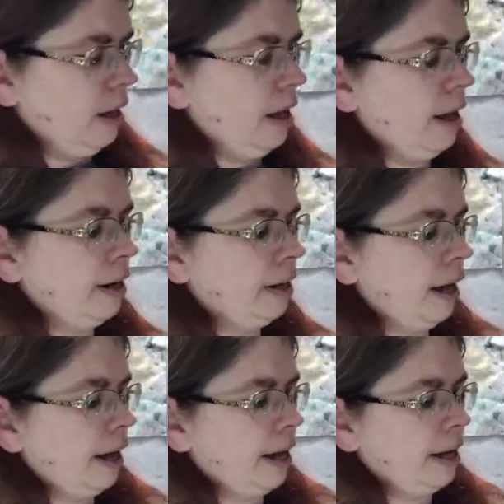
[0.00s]
and
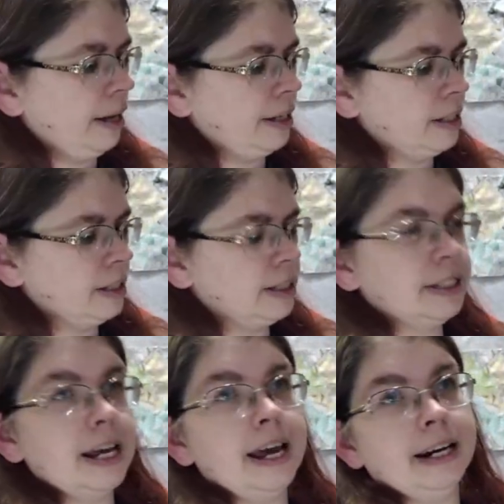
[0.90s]
a
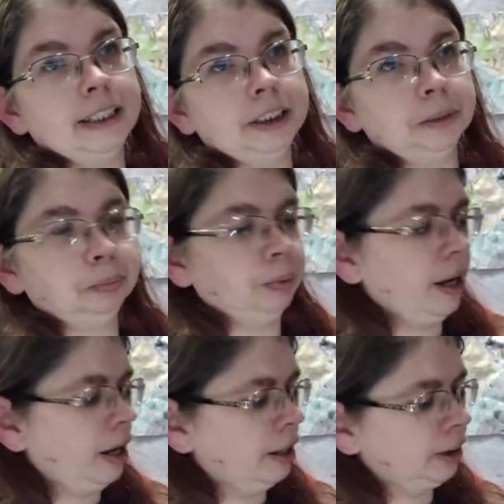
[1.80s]
tannish,
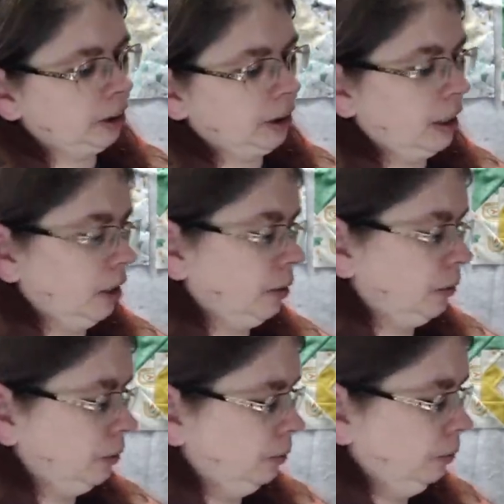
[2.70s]
brownish,
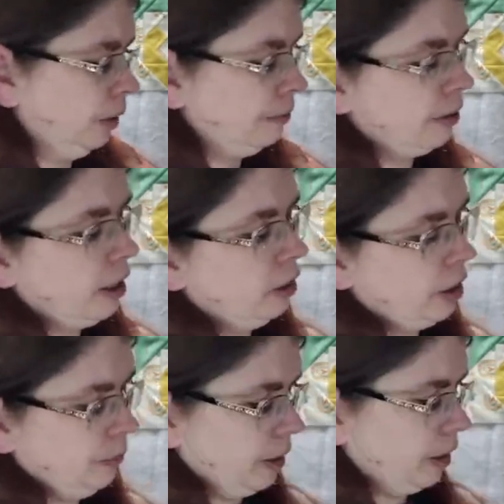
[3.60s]
yellow, whatever color
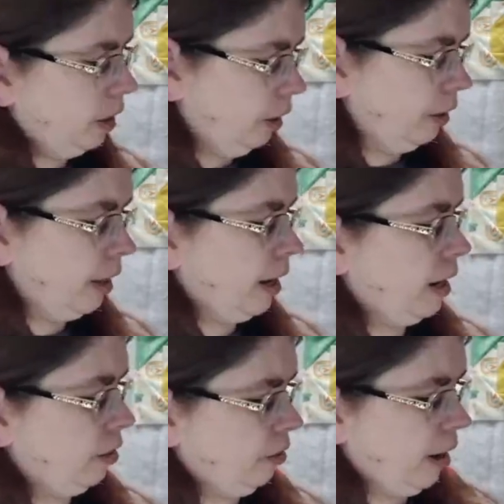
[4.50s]
you want to call it,
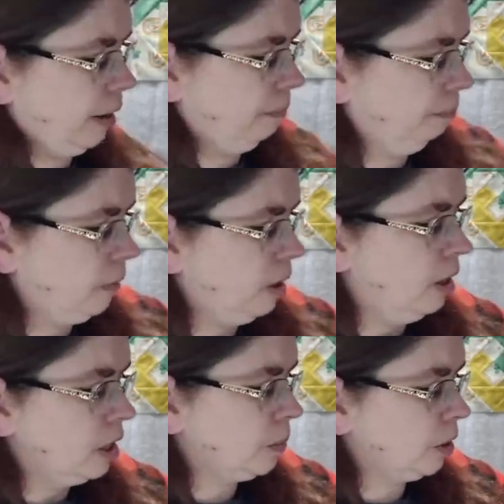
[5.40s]
and a gray.
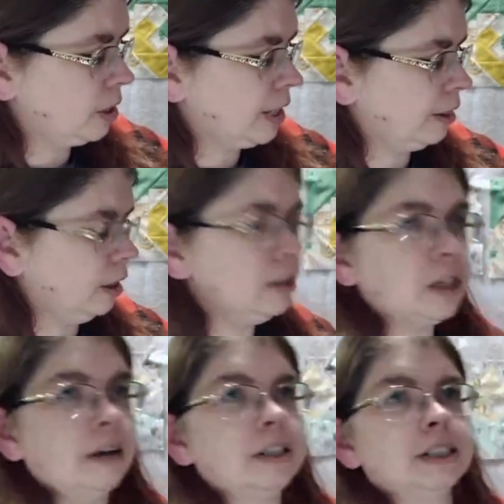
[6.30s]
So we're going to set those
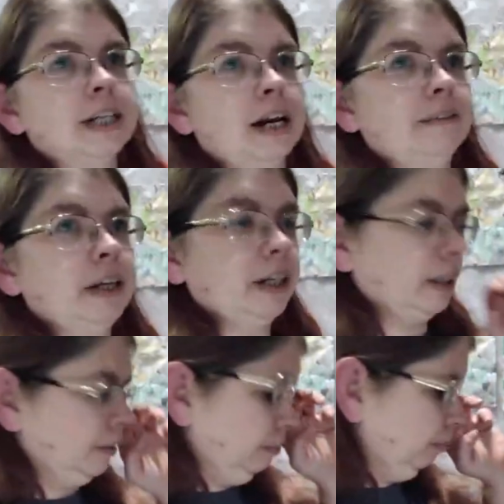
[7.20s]
off to the side over here.